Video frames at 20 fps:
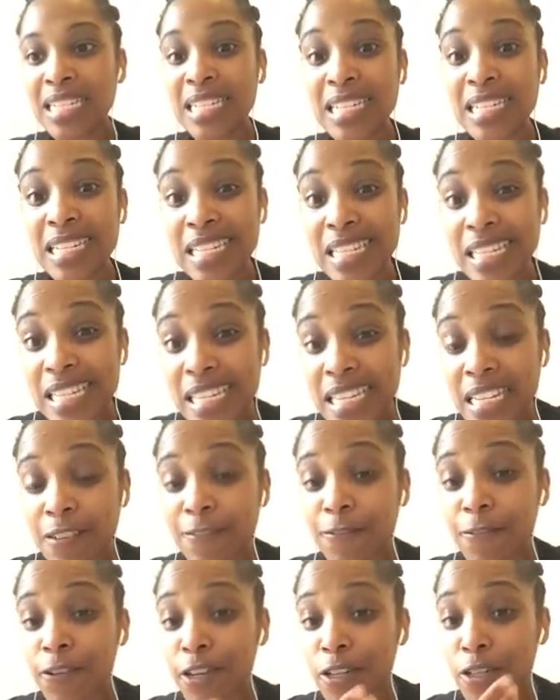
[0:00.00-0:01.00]
T
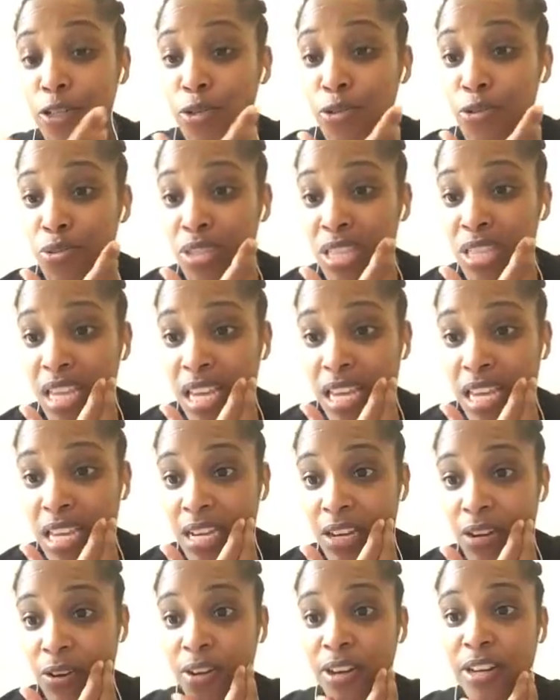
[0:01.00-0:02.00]
for a
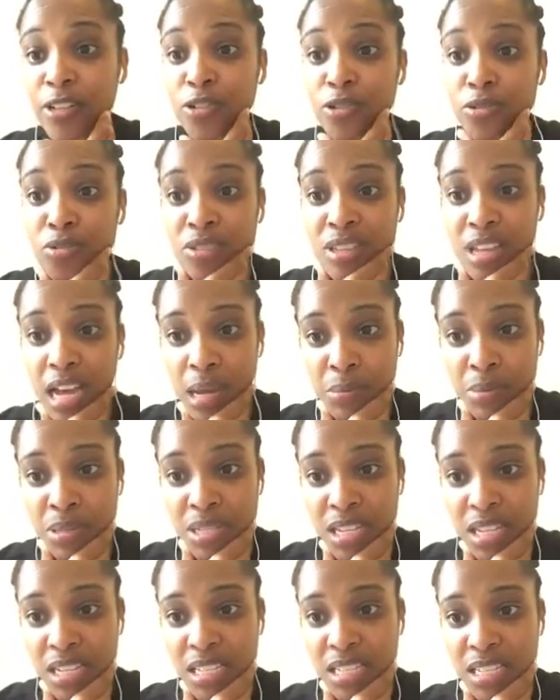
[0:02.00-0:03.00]
toothache or a tooth
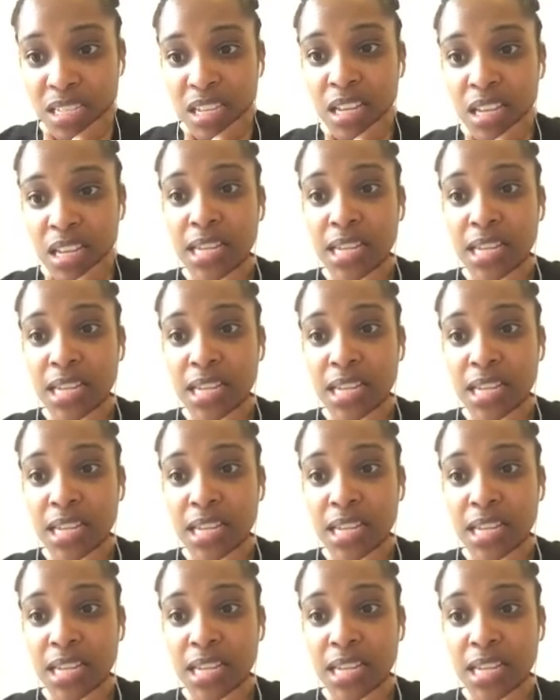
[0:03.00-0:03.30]
abscess.